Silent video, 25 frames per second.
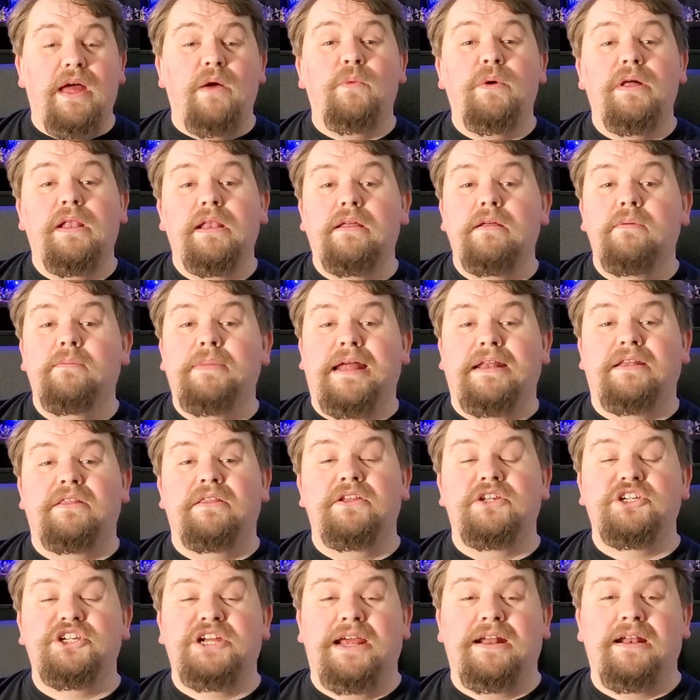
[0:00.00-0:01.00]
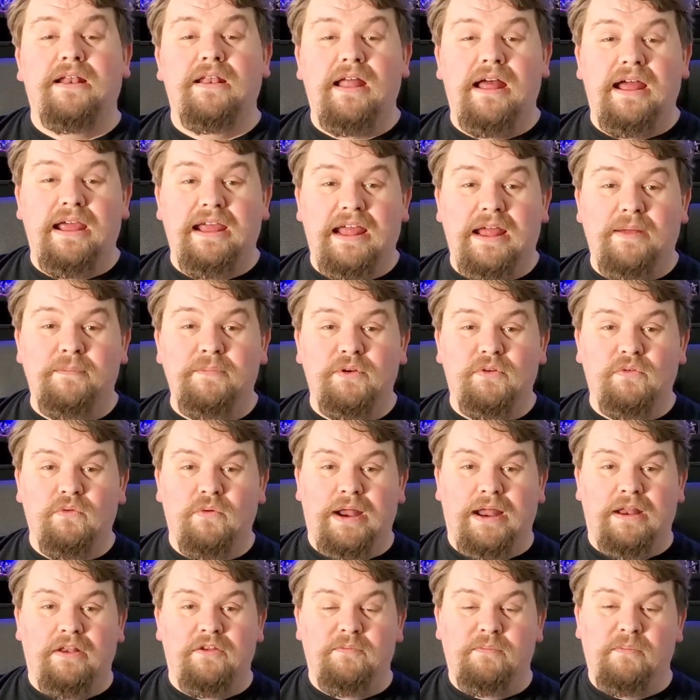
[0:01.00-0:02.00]
there, welcome back to the channel. I am
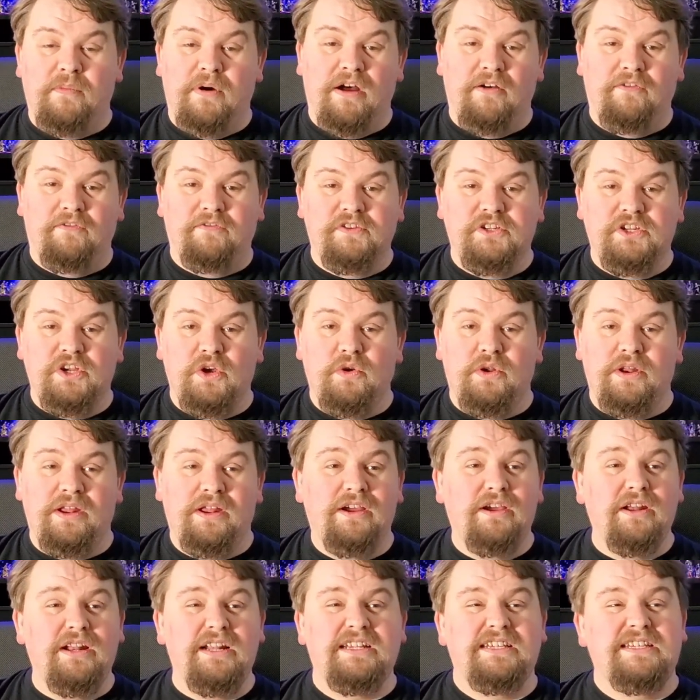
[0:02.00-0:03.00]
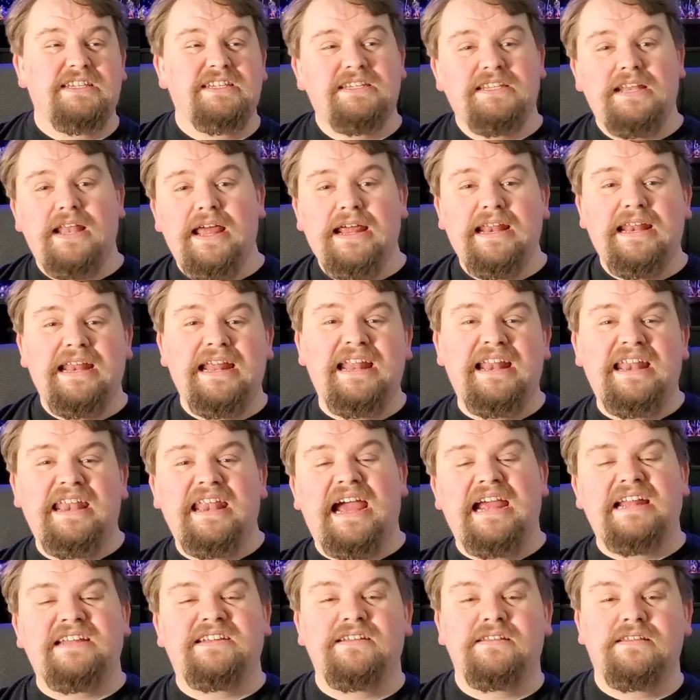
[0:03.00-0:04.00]
Grand Moff Tony. I got a slightly
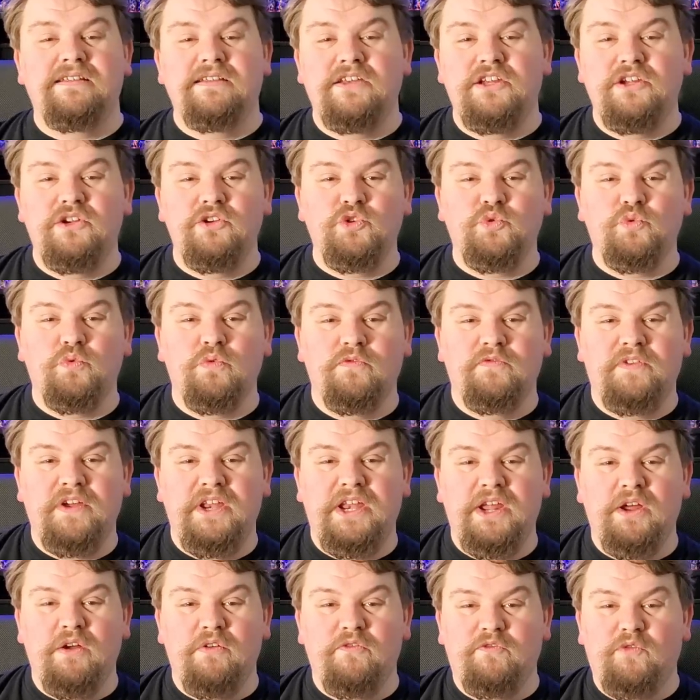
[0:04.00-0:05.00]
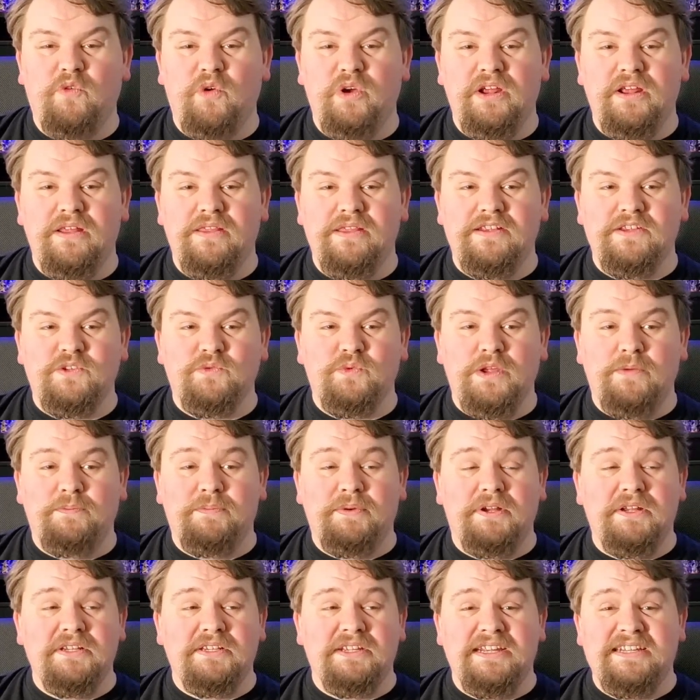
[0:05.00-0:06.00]
lighter than usual video for you this week
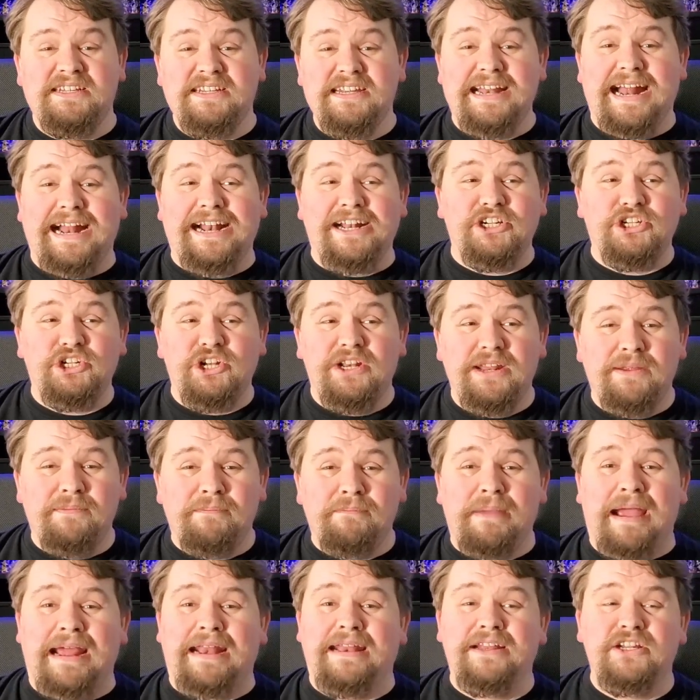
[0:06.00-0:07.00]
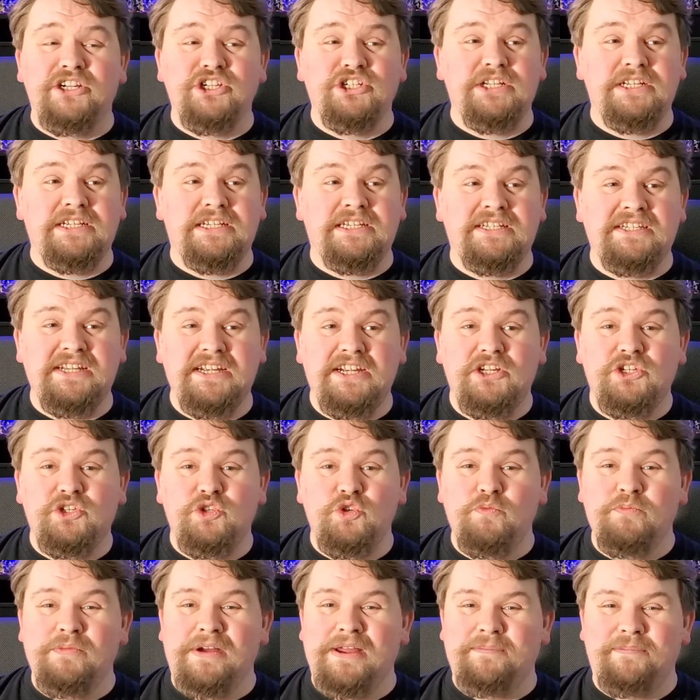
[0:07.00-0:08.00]
because I did actually manage to stick
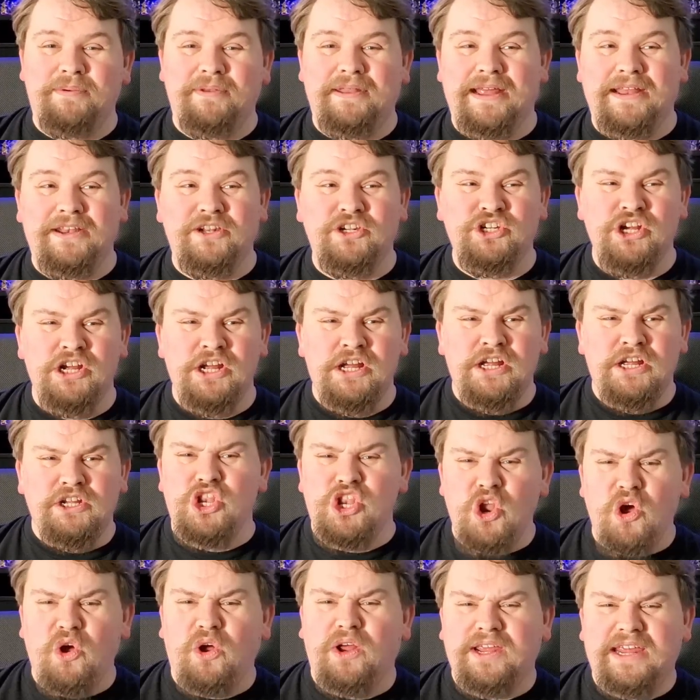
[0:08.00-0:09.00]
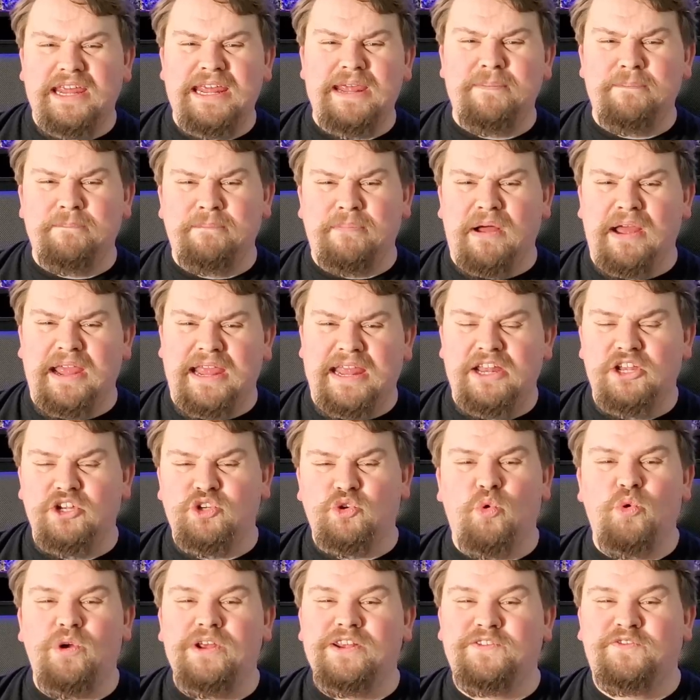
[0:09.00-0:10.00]
to my pledge to not keep buying
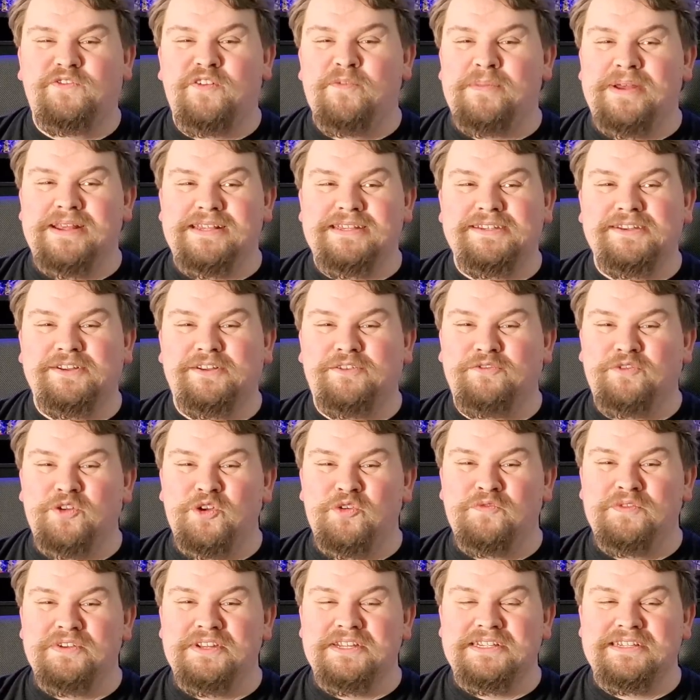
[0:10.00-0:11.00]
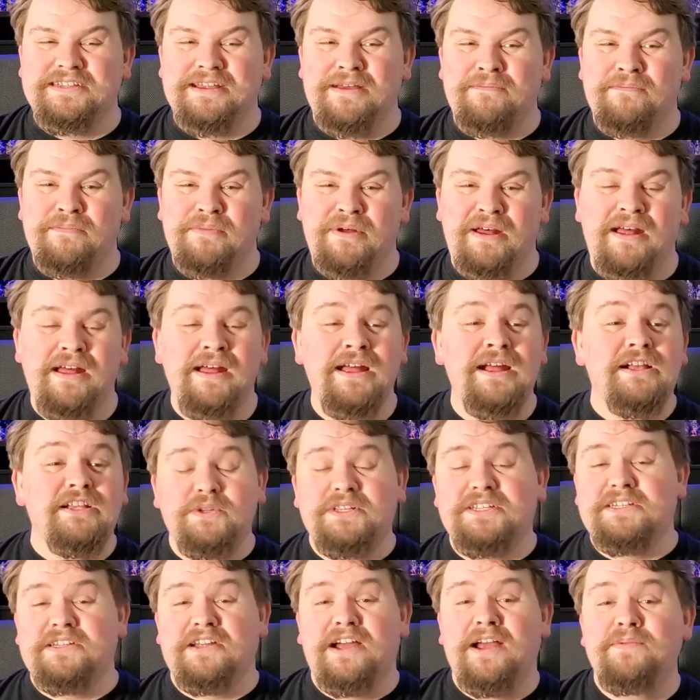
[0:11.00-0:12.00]
toys for myself over December. So
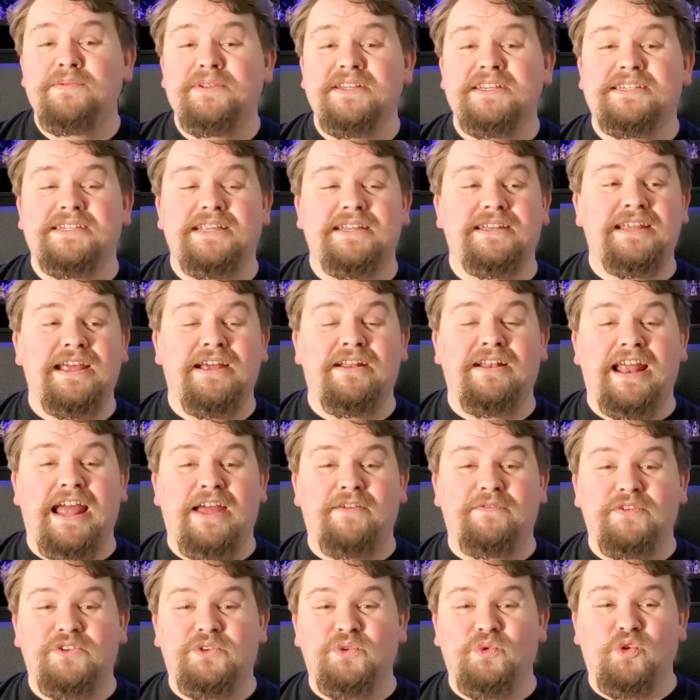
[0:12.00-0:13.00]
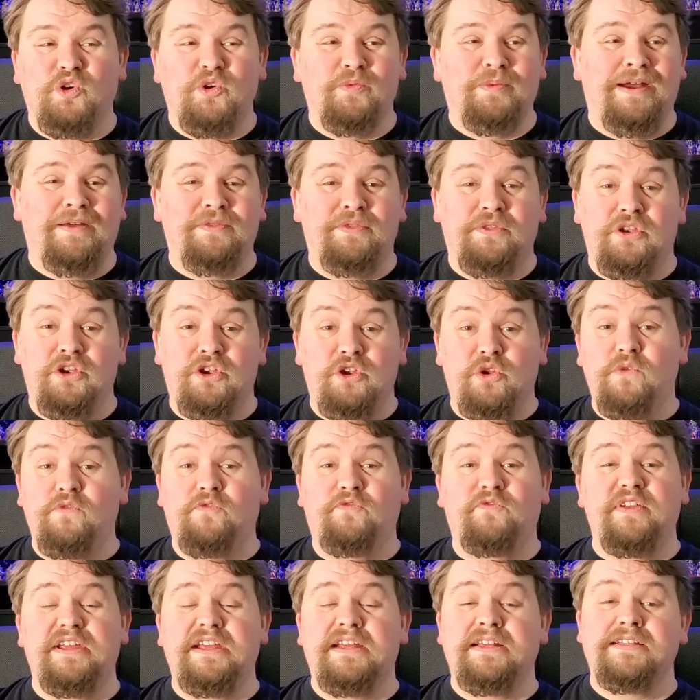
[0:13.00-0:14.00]
it's time to sit down and have a talk about the new
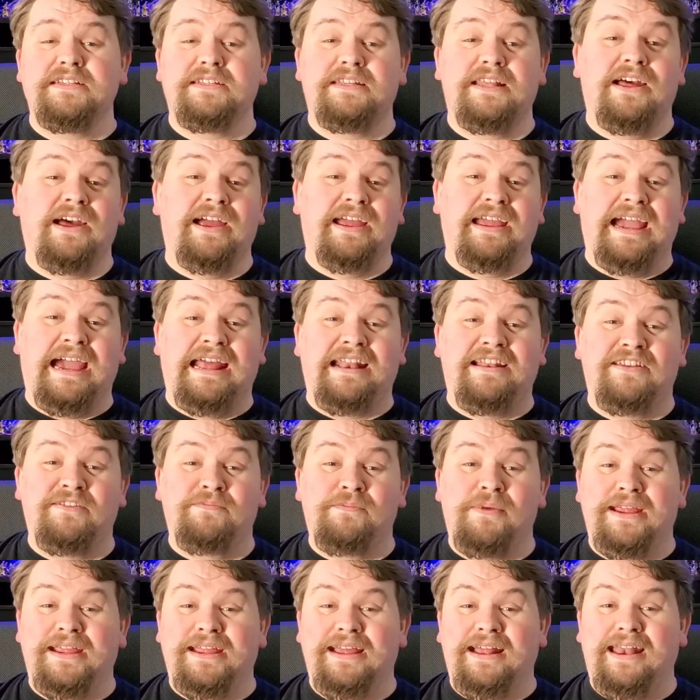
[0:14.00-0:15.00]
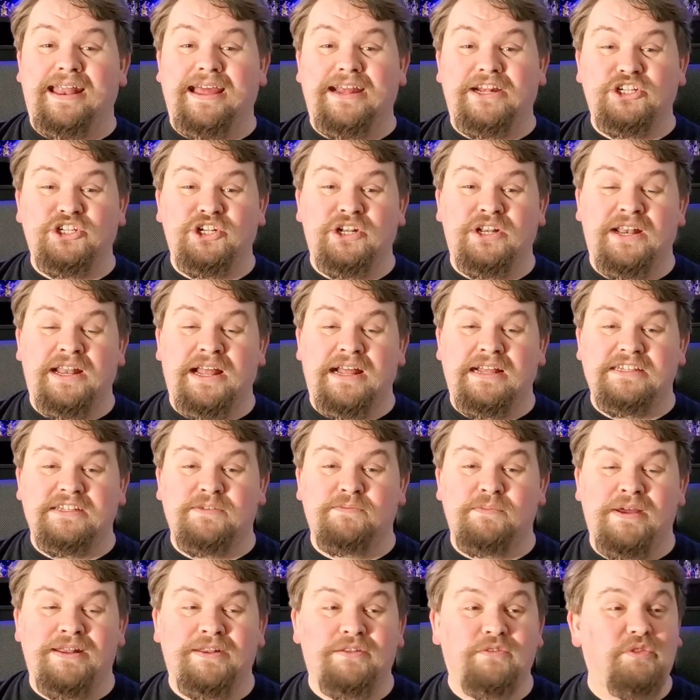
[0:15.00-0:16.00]
figures that I added to my collection
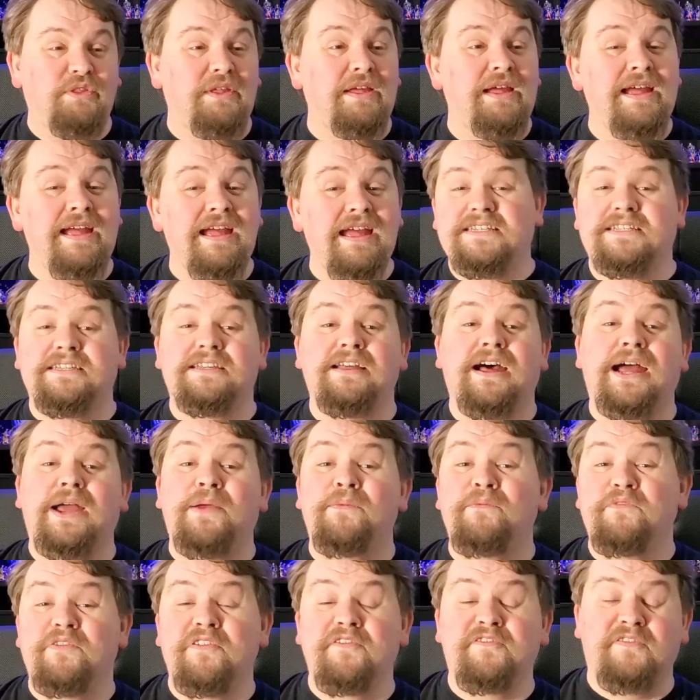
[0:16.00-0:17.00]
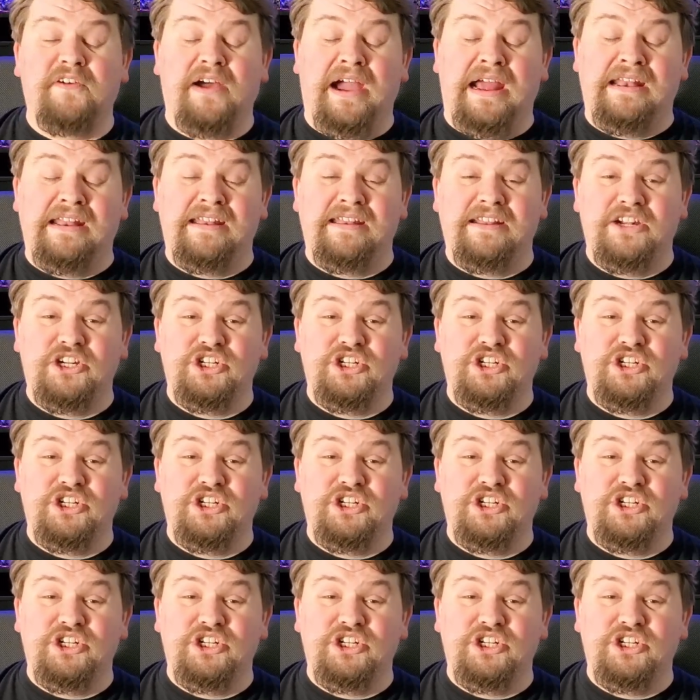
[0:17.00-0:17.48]
last month. It's time for Fine